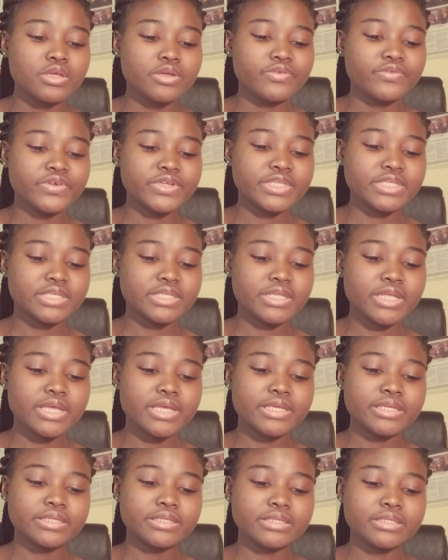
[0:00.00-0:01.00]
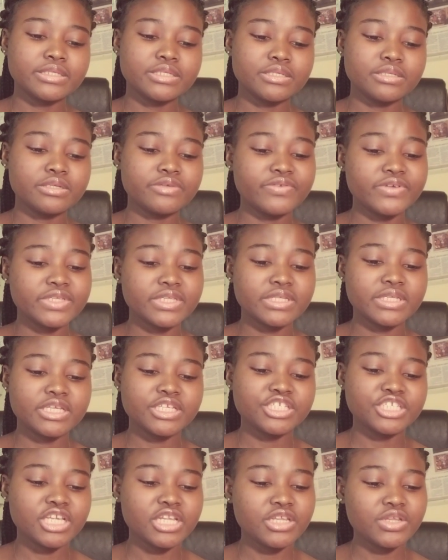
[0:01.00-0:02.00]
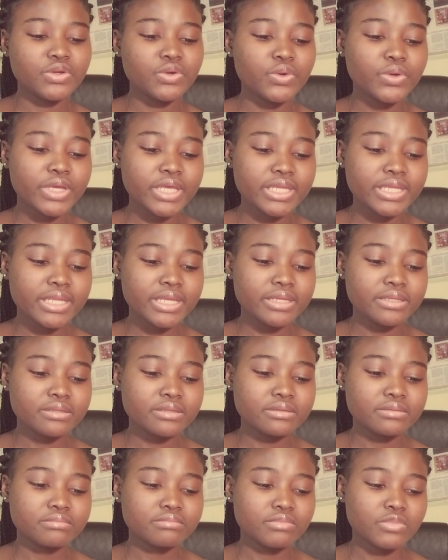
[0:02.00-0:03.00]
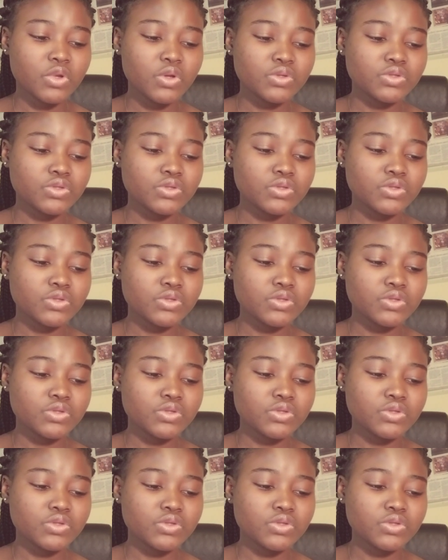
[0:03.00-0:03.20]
residentially located or